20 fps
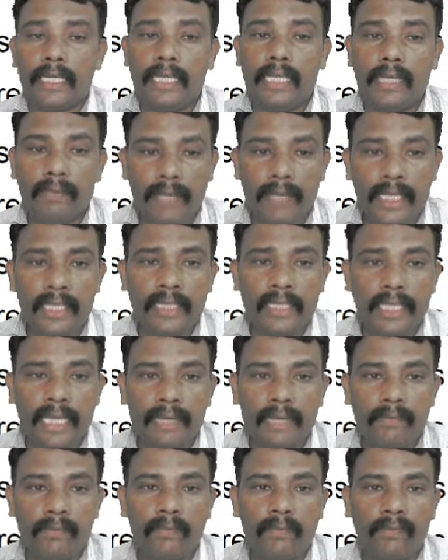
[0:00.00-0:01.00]
giving
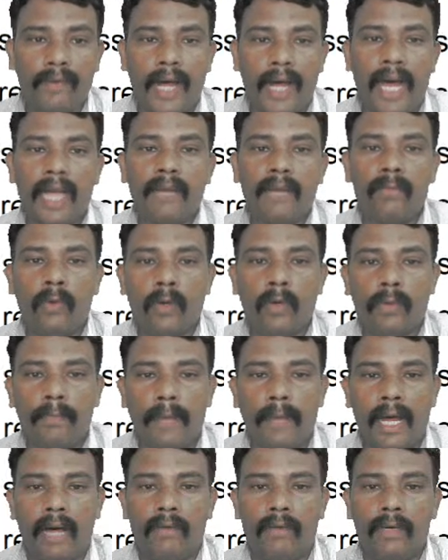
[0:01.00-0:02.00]
them far more
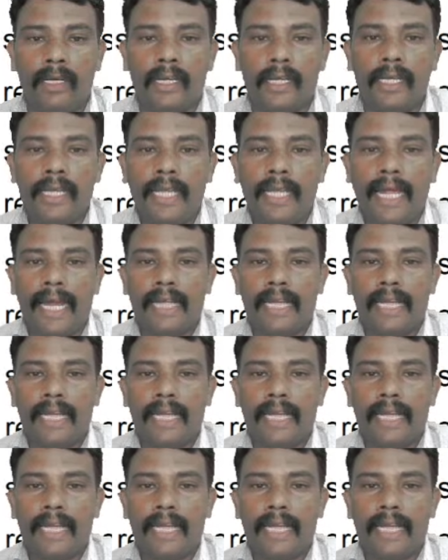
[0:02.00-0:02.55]
power